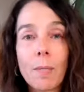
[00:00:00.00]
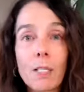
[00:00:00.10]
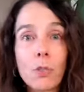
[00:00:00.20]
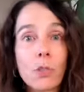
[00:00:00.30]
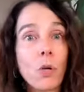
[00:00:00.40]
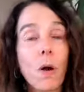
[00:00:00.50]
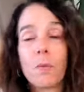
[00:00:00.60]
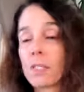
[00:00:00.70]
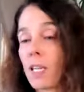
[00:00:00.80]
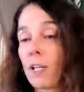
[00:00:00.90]
so, I would
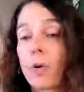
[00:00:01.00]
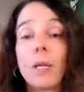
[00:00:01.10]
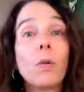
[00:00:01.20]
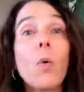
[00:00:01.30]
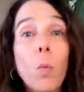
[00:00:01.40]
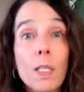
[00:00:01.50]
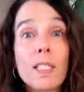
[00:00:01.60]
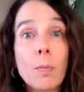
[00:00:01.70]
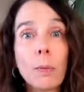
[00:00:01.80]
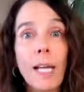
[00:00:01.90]
say, great, what's the
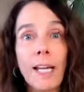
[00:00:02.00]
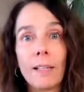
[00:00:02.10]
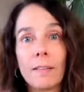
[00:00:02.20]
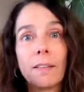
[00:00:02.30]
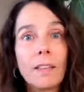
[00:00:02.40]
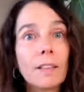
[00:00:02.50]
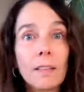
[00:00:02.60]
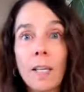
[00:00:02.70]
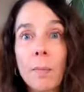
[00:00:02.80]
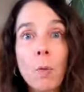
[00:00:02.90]
plan?
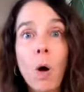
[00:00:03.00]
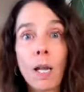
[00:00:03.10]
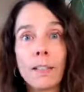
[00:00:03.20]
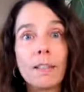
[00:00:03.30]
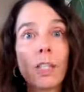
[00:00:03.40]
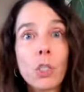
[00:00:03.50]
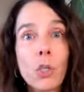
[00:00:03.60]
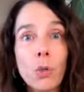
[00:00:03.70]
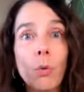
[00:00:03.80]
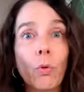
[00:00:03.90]
Give me 1,
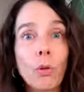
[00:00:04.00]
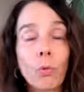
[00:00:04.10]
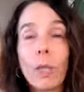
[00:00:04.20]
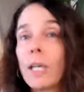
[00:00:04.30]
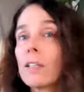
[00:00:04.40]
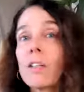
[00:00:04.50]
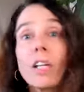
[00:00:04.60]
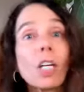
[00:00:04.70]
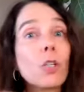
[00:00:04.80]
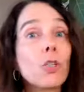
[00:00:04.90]
2, 3, until they
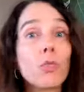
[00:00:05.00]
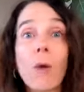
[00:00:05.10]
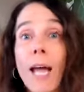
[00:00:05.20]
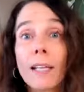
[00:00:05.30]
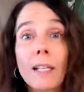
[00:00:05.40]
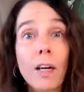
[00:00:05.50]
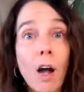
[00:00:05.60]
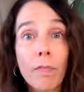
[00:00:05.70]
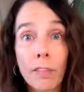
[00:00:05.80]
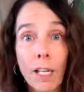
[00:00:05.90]
could just rattle it
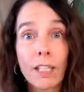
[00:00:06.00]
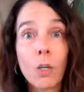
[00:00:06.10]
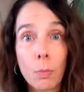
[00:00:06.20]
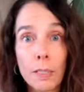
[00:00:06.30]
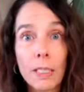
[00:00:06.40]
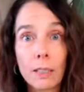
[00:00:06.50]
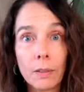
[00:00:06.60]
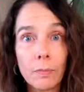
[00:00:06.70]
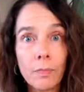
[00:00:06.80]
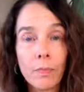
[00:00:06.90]
off like no big deal.
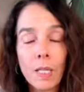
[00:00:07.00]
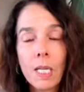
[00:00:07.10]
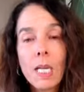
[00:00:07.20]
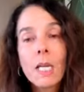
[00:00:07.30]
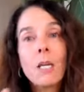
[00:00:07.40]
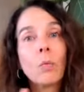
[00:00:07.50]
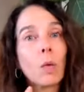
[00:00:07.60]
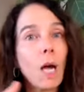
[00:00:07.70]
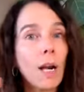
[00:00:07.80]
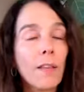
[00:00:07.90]
We
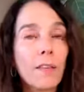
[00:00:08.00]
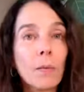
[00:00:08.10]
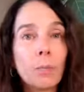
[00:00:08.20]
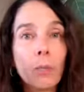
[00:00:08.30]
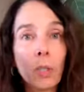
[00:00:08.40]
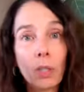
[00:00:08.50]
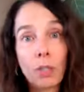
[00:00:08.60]
got on the